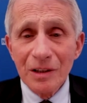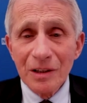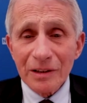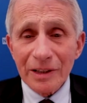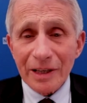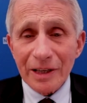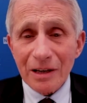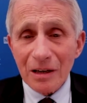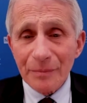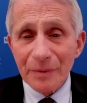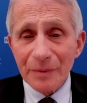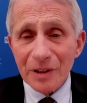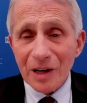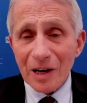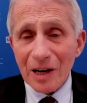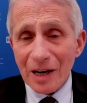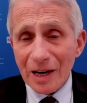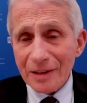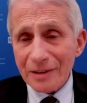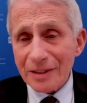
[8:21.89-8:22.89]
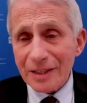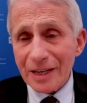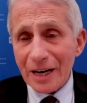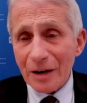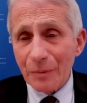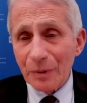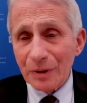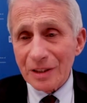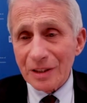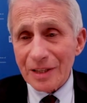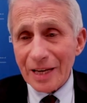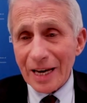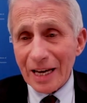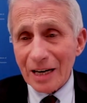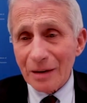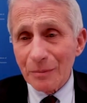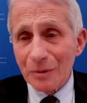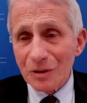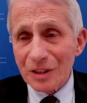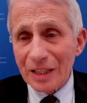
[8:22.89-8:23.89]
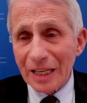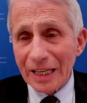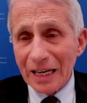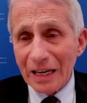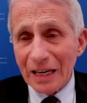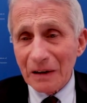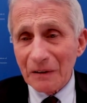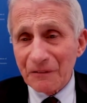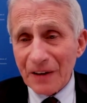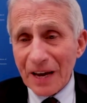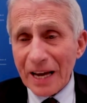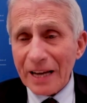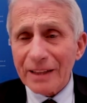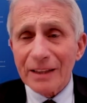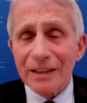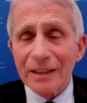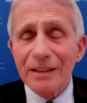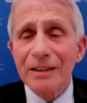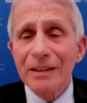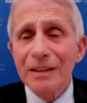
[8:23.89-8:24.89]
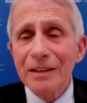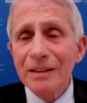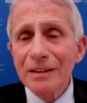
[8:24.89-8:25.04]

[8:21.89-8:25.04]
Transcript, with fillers: they come in contact with these animals, they get infected,